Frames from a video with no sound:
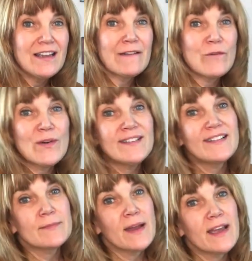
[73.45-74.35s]
And
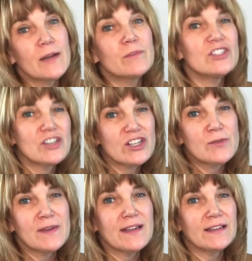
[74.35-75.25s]
voices in my head would judge
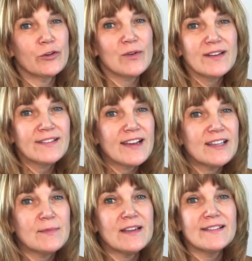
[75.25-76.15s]
me and
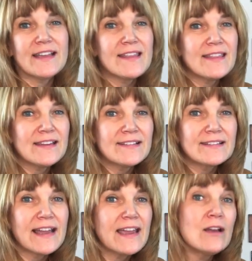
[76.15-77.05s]
criticize me, say things
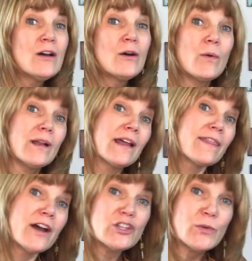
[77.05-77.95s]
like, well, I
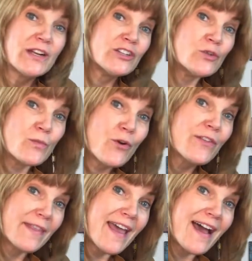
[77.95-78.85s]
thought you were going to do more
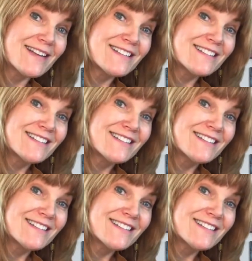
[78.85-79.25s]
than that.